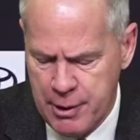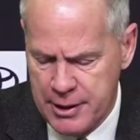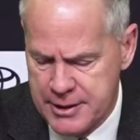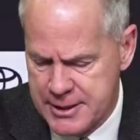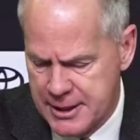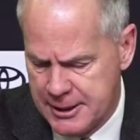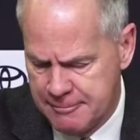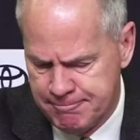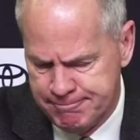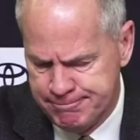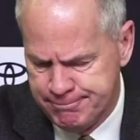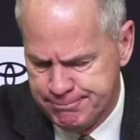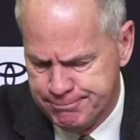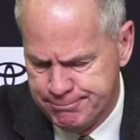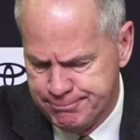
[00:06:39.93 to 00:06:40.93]

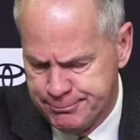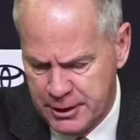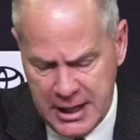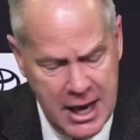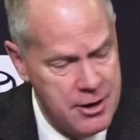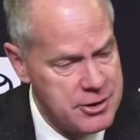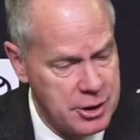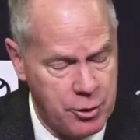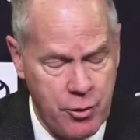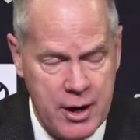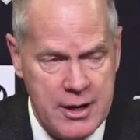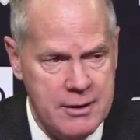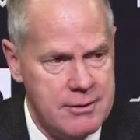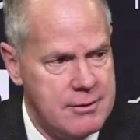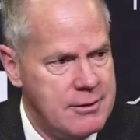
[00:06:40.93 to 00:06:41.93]
But yeah, it was a
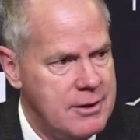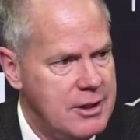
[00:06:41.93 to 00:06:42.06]
great,